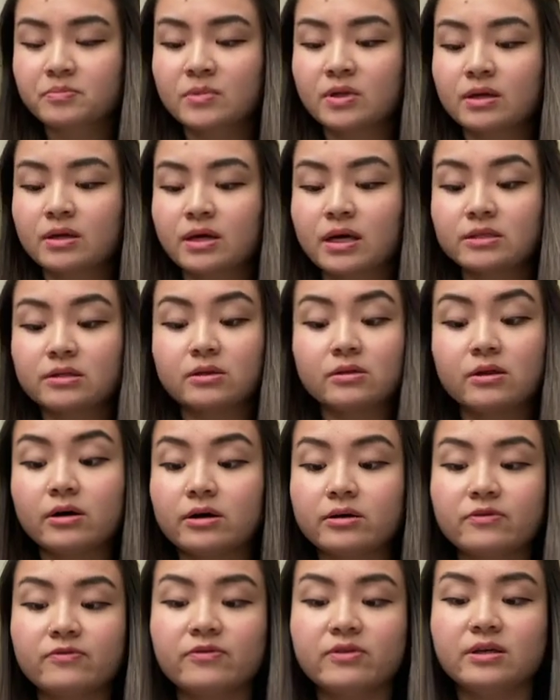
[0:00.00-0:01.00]
It has a lot
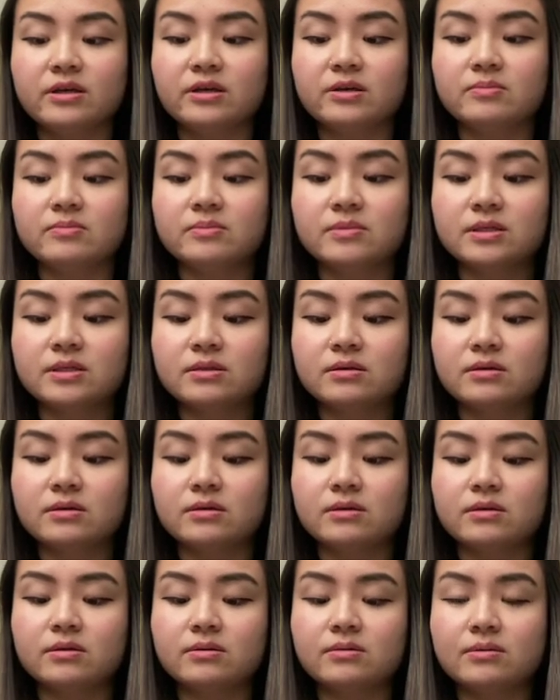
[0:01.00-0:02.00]
of themes.
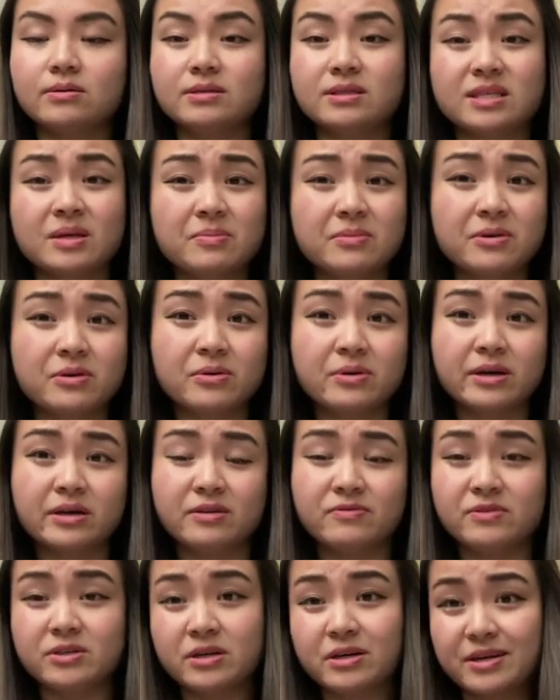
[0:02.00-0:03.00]
Some go kind
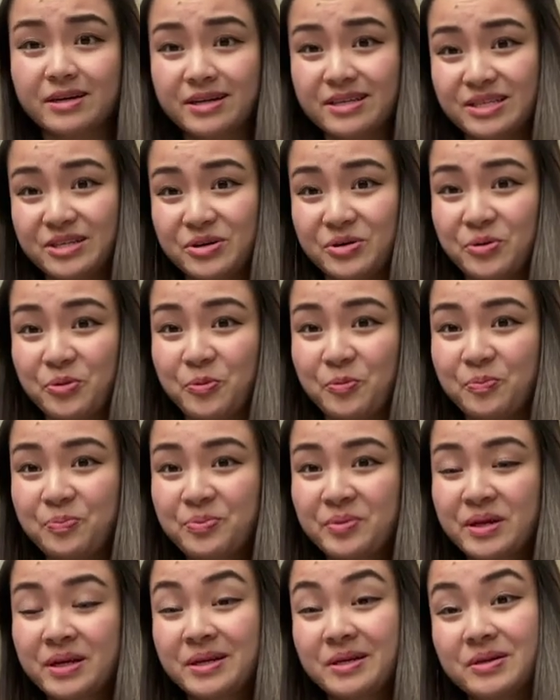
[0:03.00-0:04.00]
of dark too.
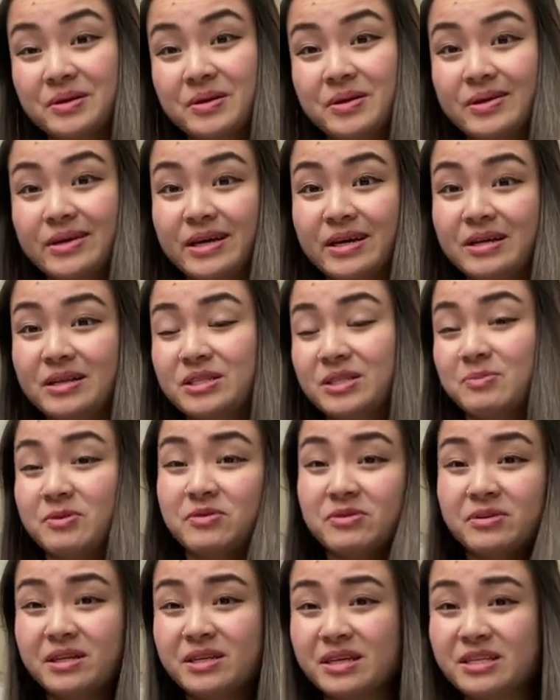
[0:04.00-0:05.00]
And it's been
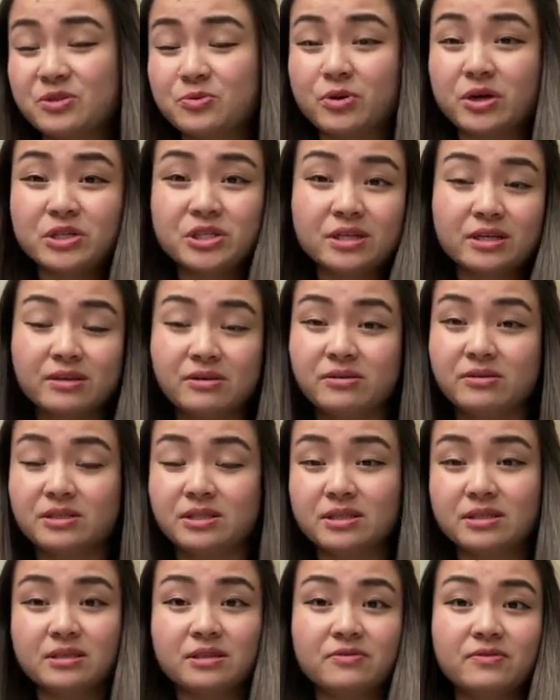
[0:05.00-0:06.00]
really nice watching it,
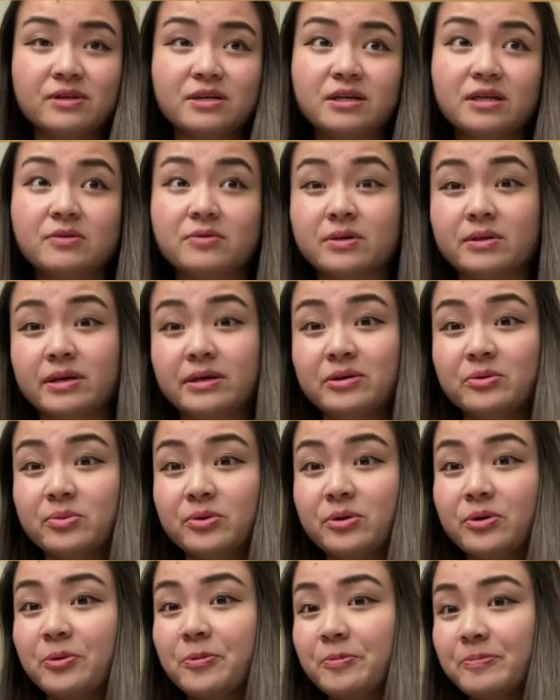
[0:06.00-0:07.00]
honestly. Very
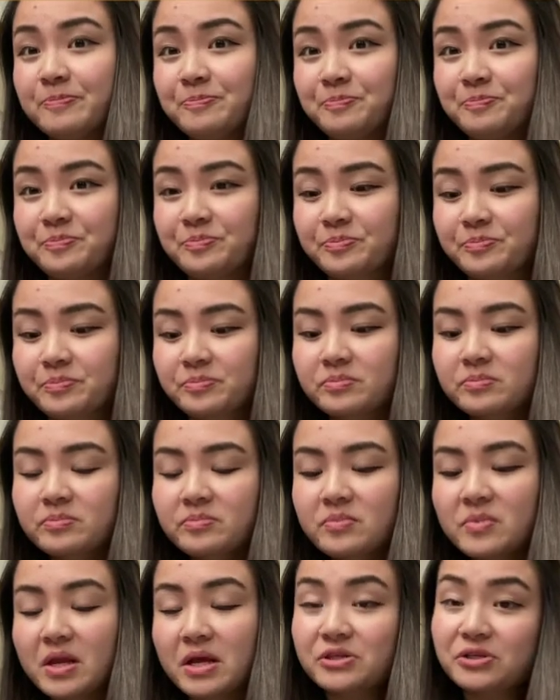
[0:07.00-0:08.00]
relatable.
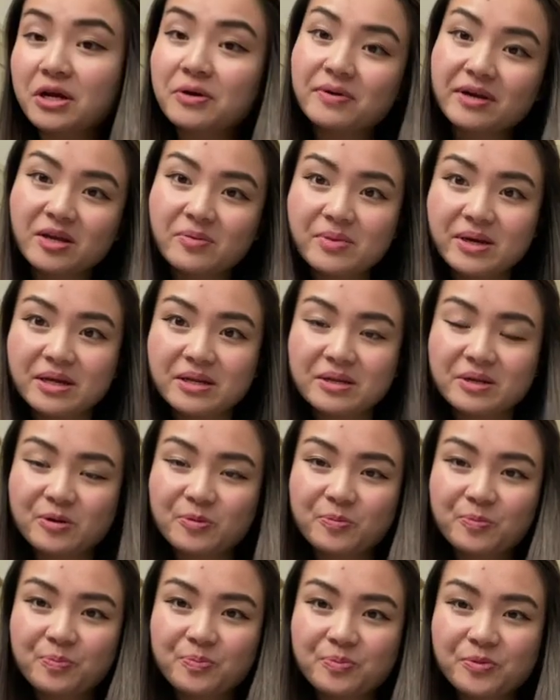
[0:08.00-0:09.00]
So I recommend
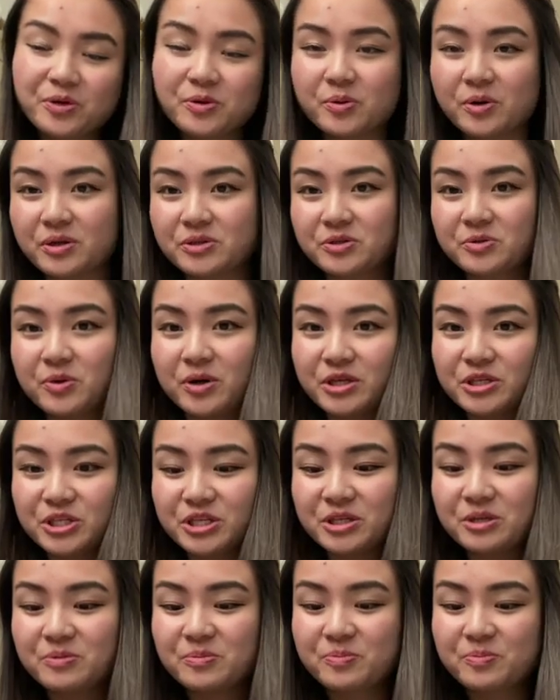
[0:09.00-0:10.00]
you all to watch
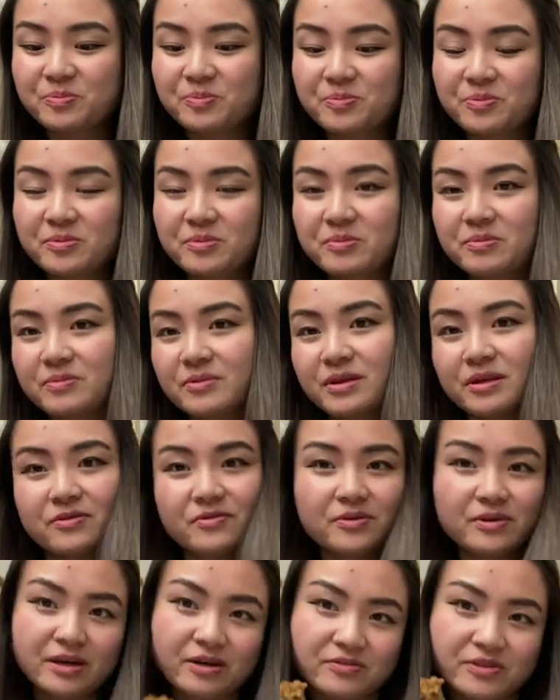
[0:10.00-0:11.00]
it if
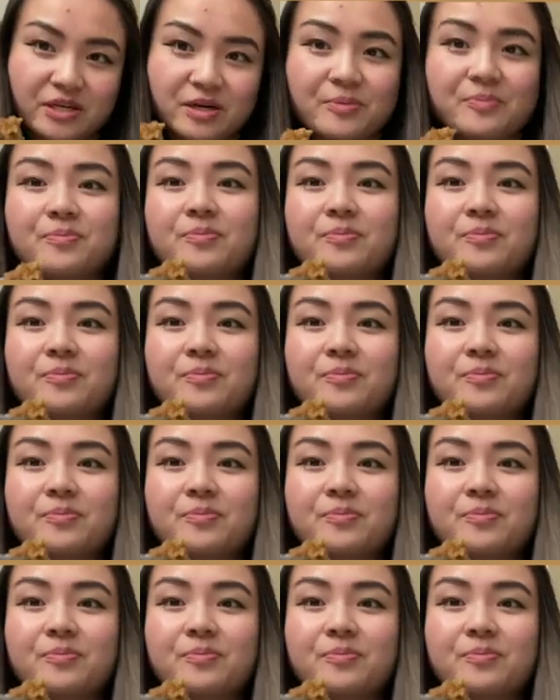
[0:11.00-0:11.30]
you have time.